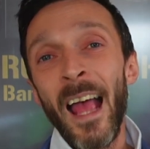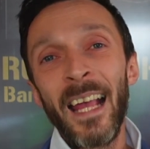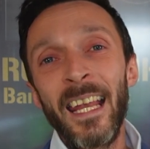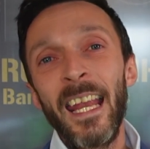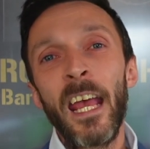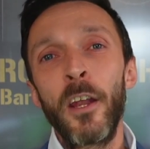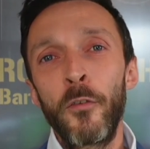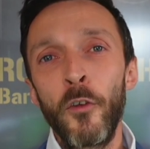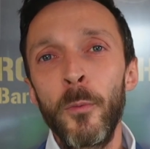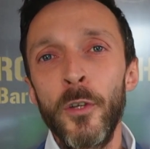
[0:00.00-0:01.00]
a great
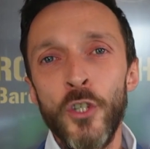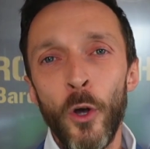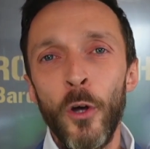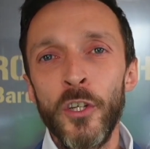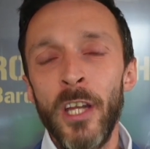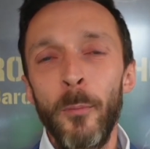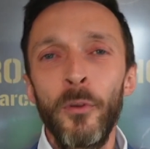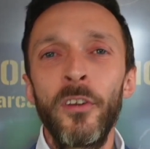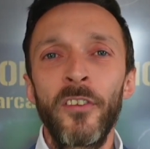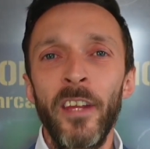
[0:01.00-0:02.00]
interview with Josh and a
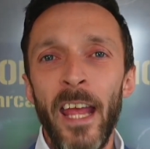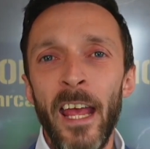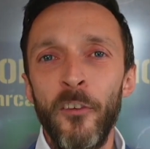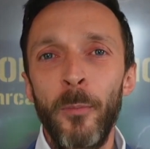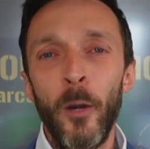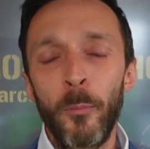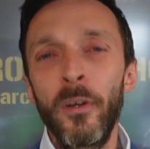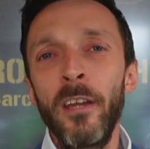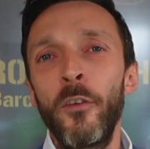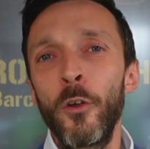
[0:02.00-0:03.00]
Bundesliga expert
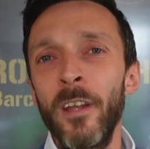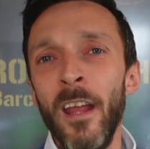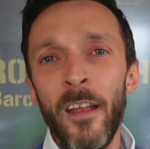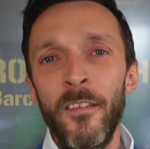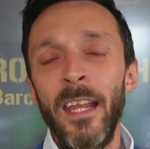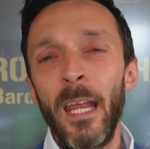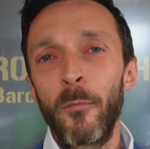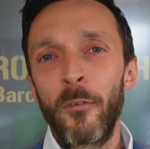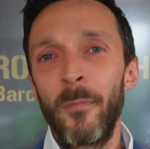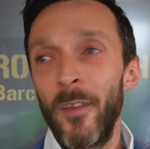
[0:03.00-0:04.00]
previewing the game
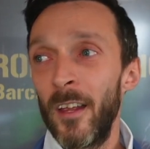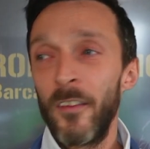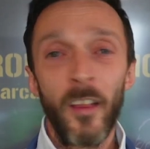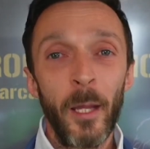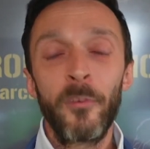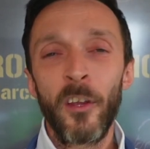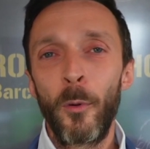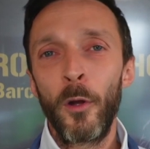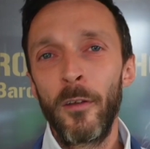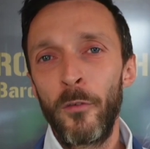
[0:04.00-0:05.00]
from the Leipzig
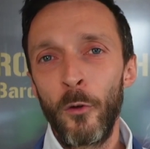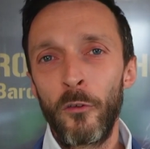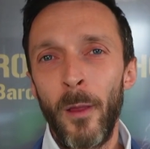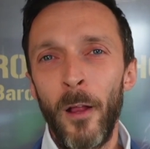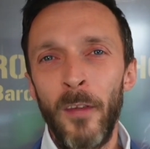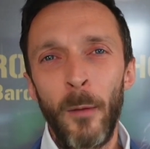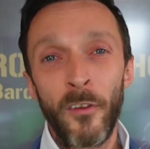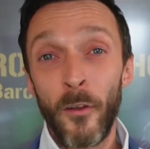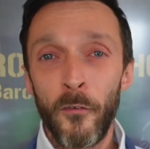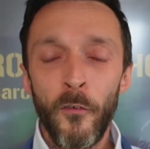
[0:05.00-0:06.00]
point of view as well, in terms
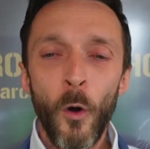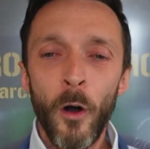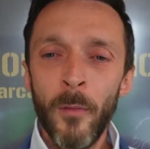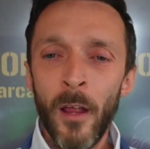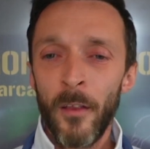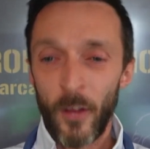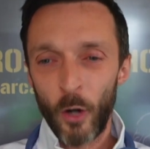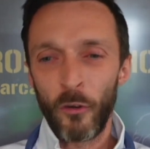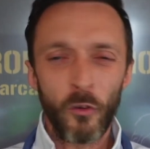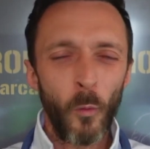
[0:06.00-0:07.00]
of their form, the
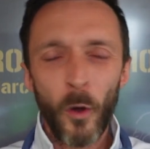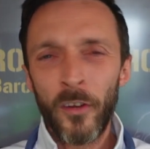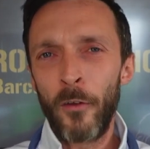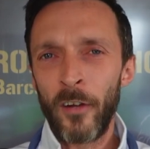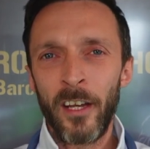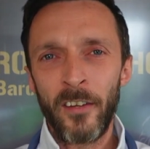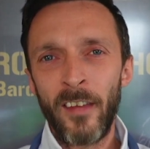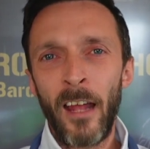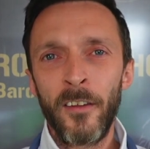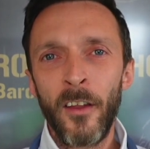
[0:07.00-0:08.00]
current squad, how they're kind of
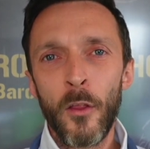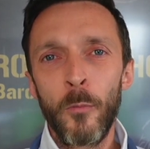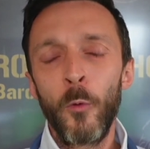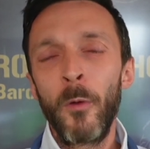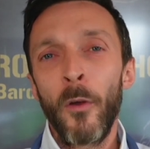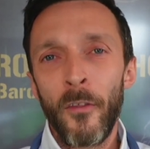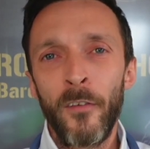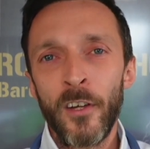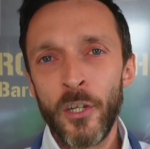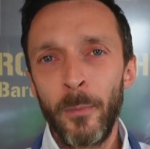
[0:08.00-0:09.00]
standing at the moment, what the
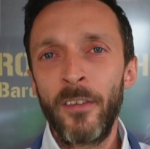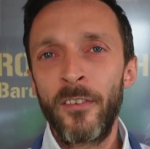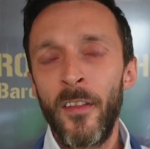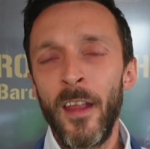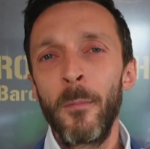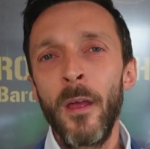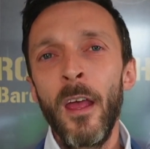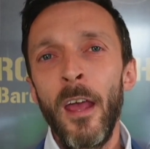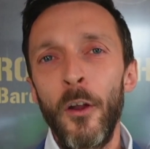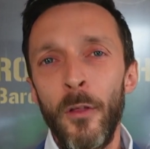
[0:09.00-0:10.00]
fixture means to them,
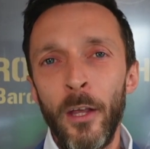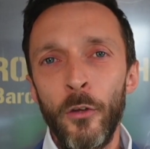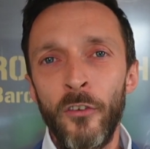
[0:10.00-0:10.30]
and all that good